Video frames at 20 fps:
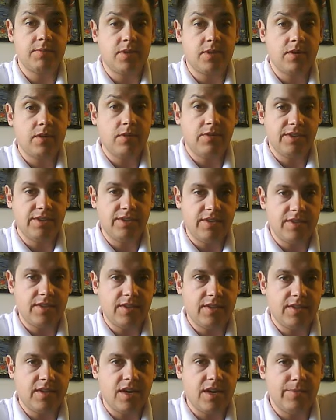below or at
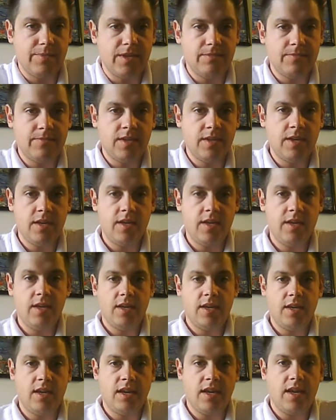least a comment.
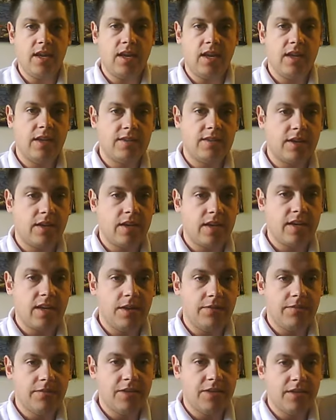And that's all I
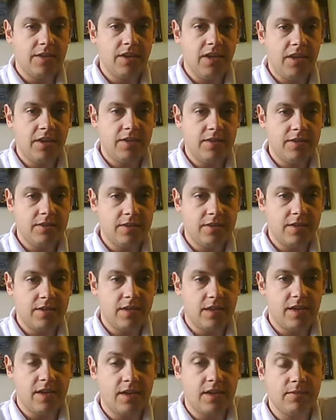got for you today.
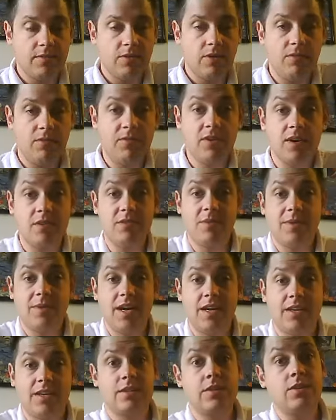Um, hopefully, I'll be
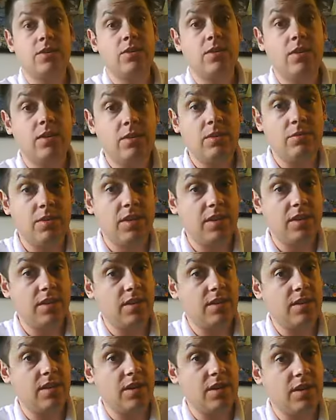back soon
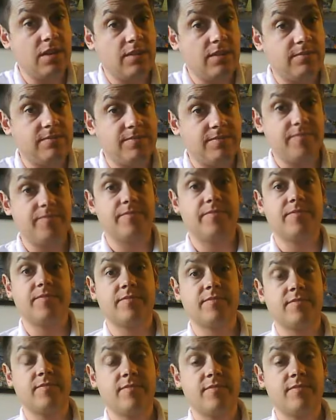with, um,
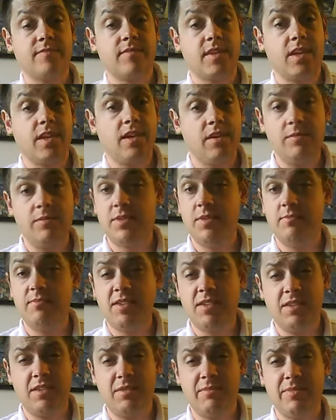I hope,
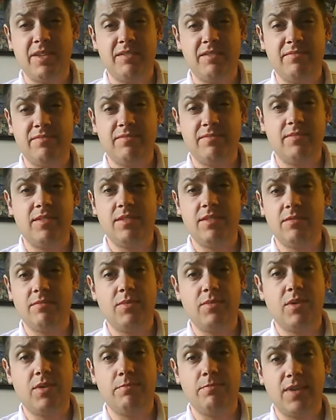something a little bit
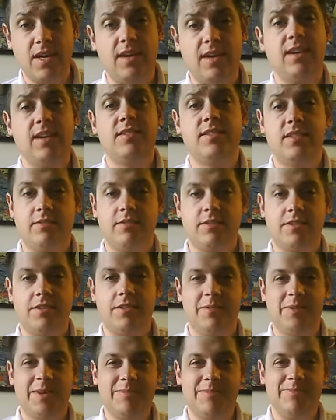more positive, a
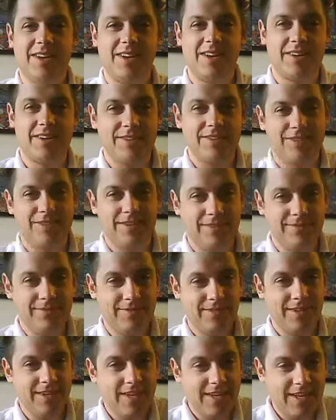little bit better. So,
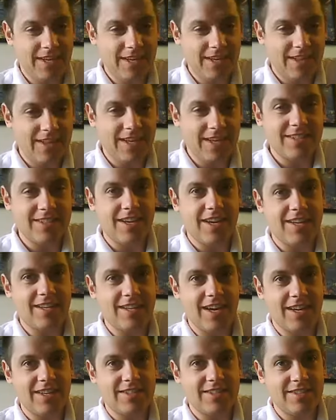thanks a lot, you
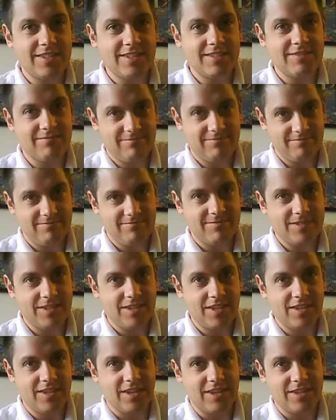guys.
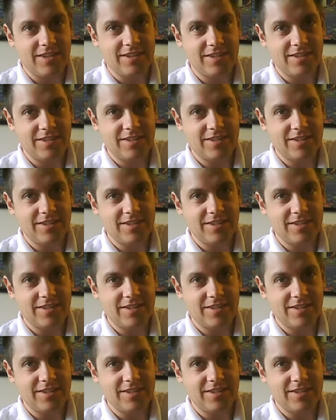See you later.